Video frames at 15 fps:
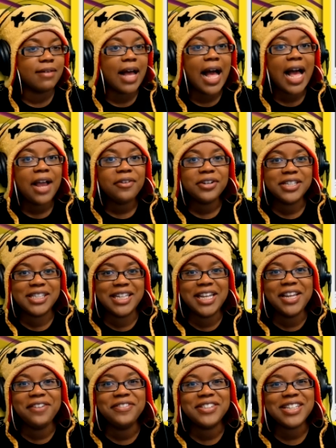I
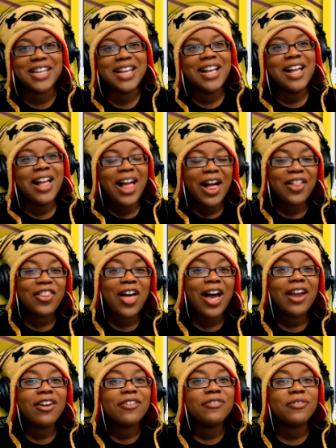received a
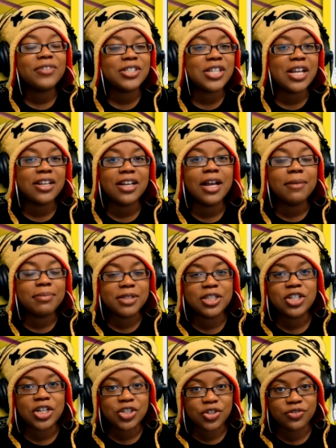lot of
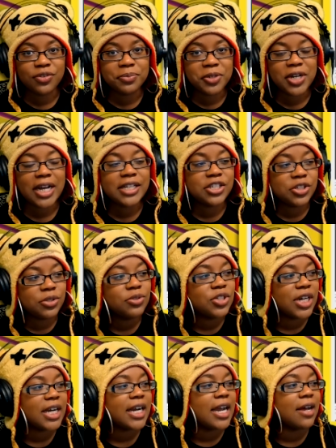suggestions from you guys to
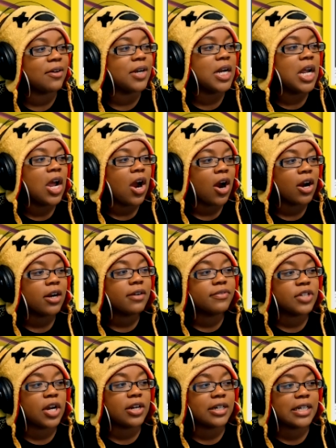check out Art of
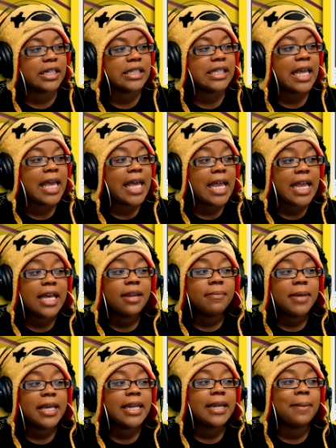Darkness,
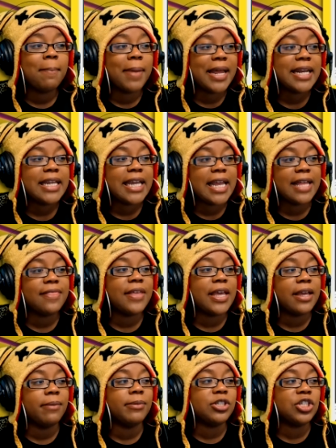animated Bendy and the
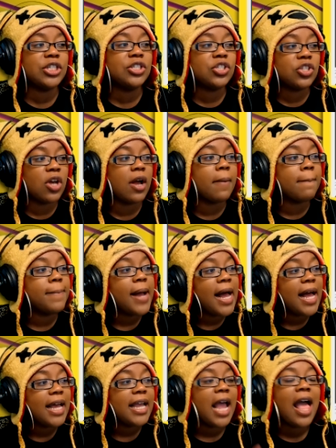Ink Machine song
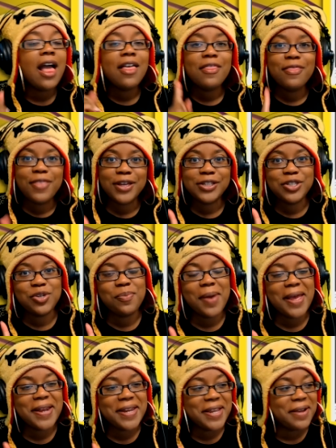by the
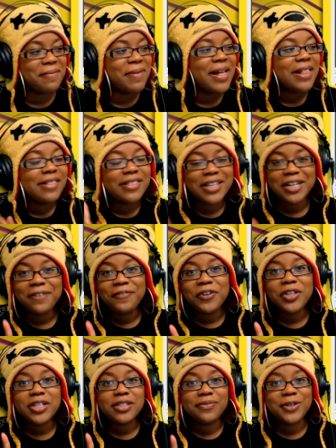Stupendium. Link for
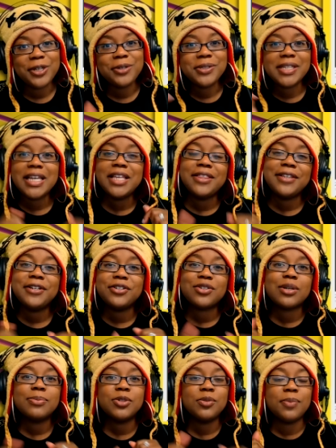this video is in the
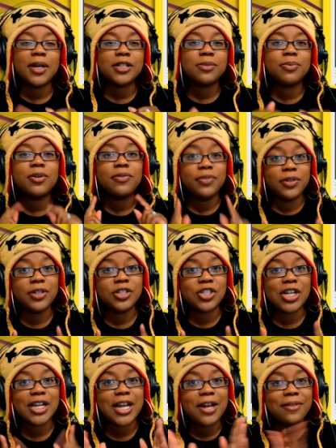description box below for you to
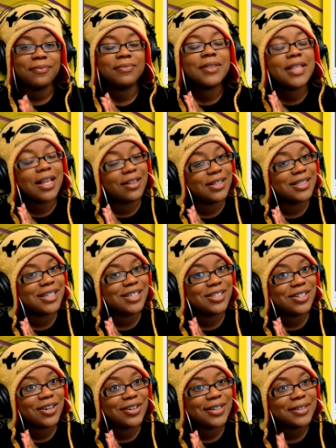check out. Now let's get
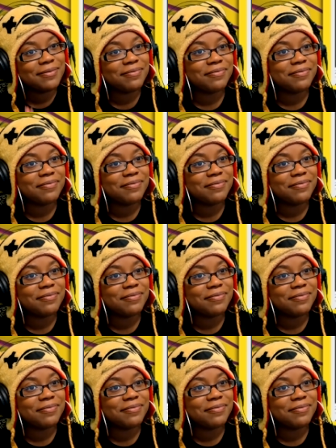started.